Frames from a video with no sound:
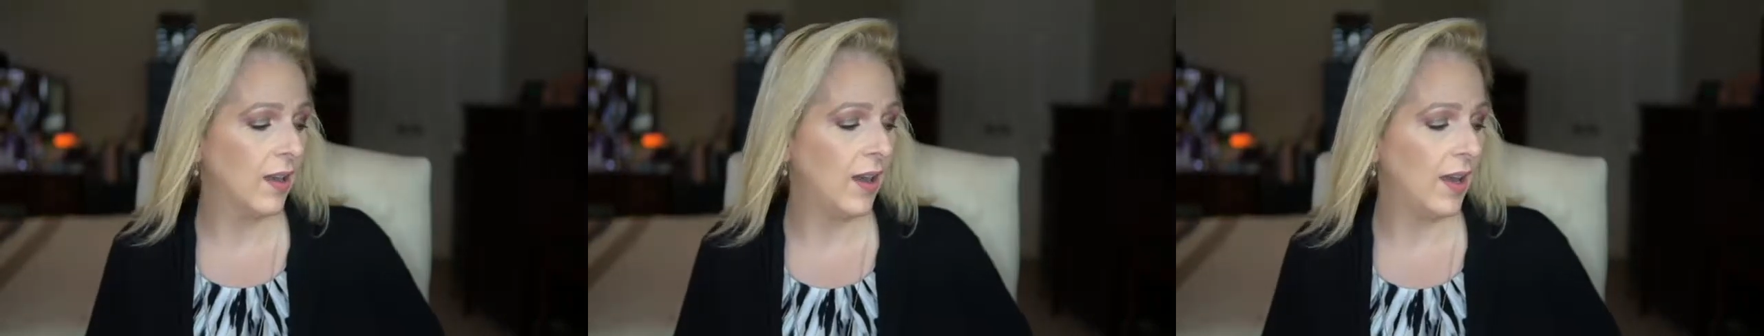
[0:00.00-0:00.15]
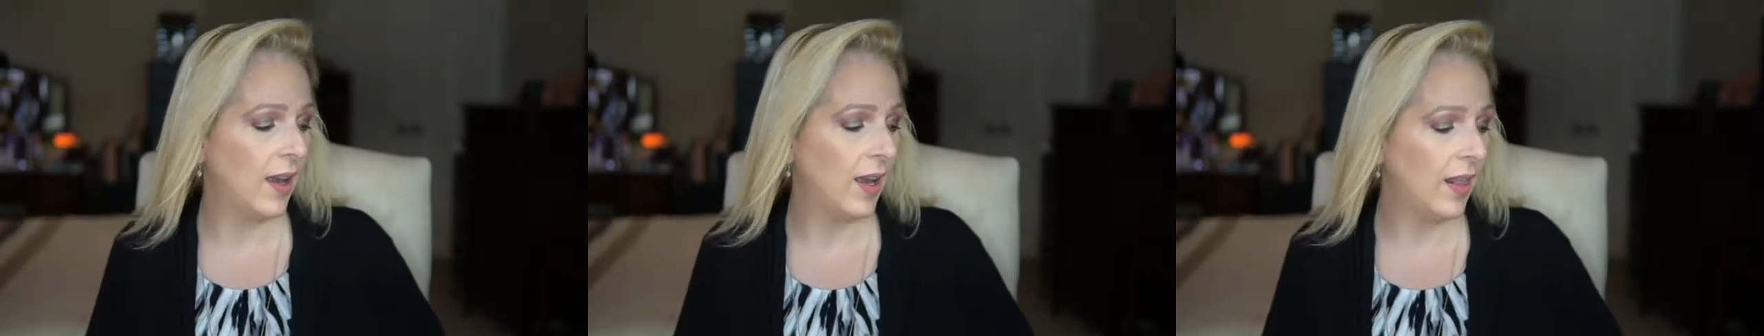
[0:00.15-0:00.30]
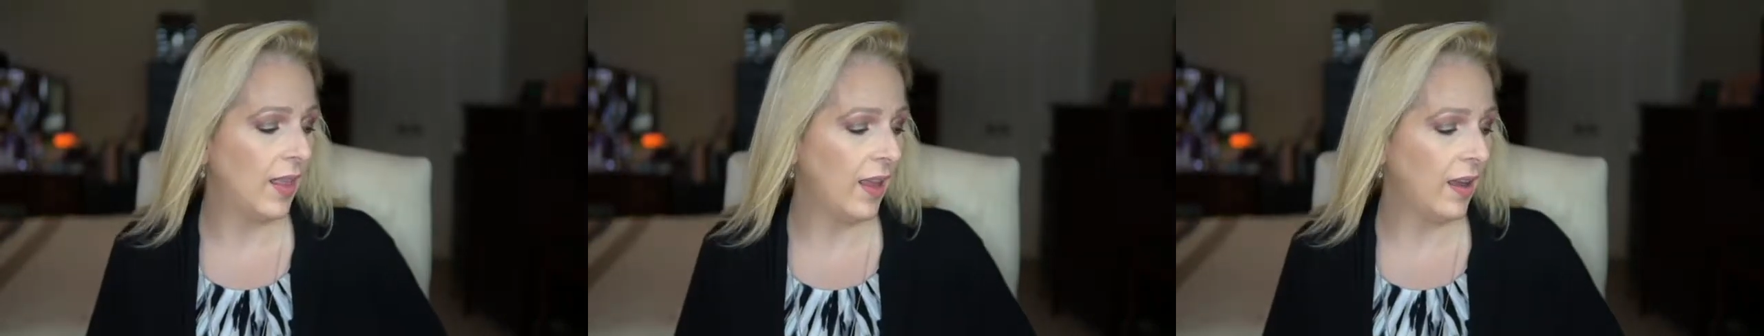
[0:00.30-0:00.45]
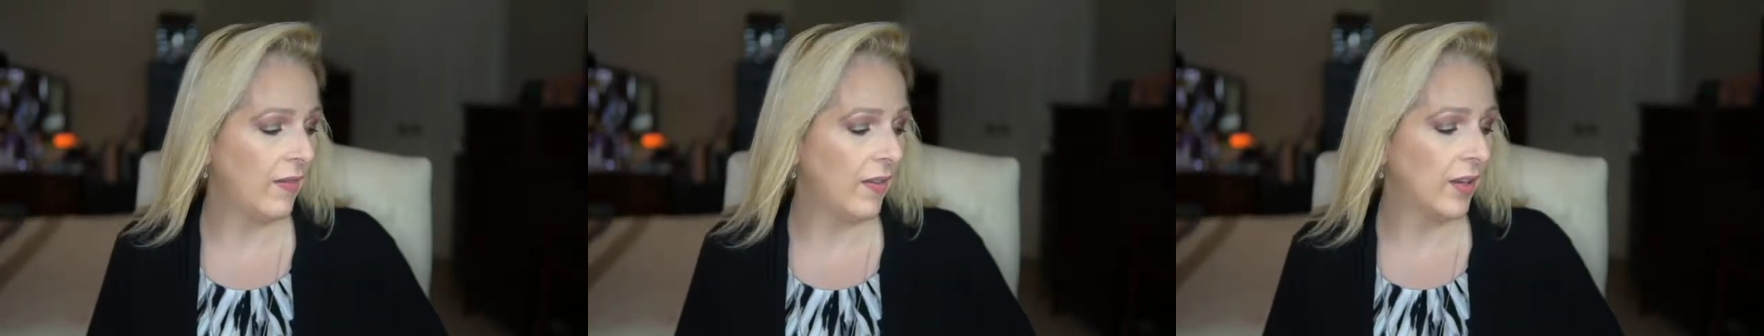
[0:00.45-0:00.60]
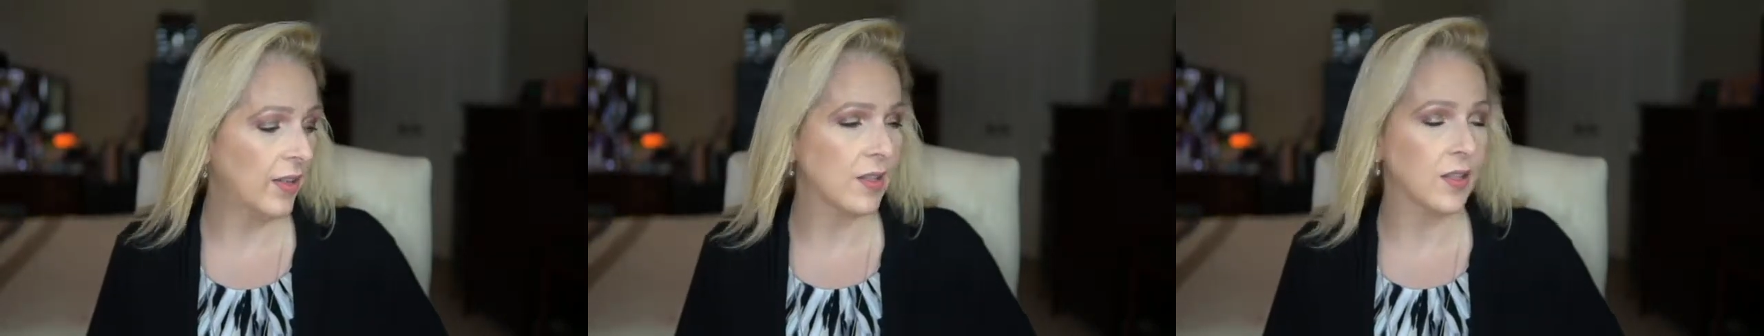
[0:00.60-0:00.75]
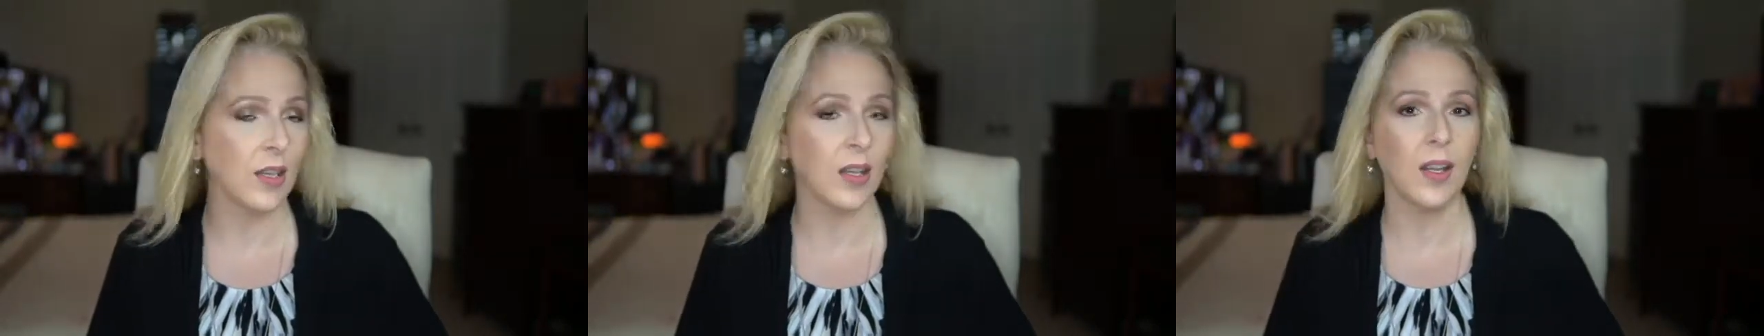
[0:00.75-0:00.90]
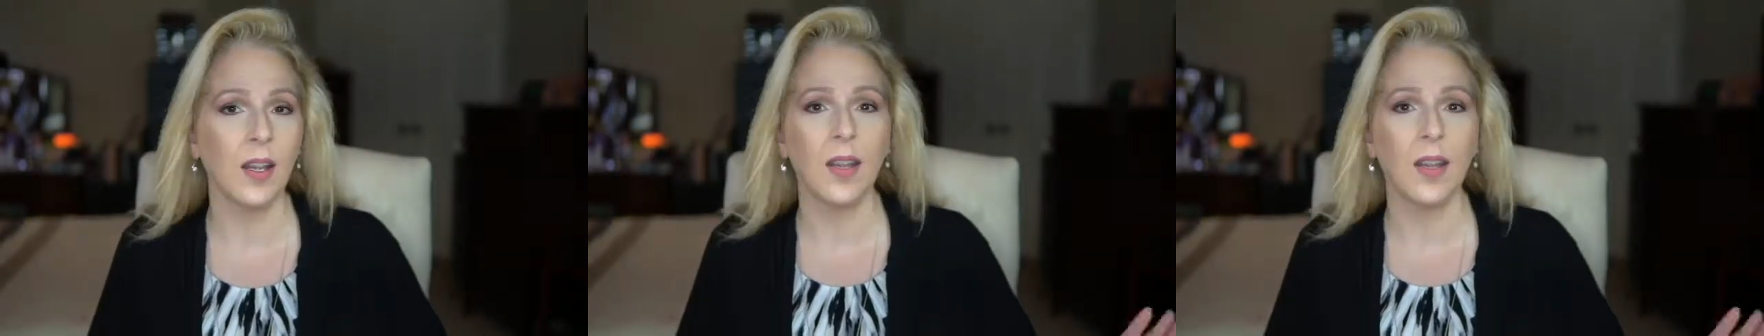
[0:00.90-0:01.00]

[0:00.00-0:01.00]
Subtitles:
I love it.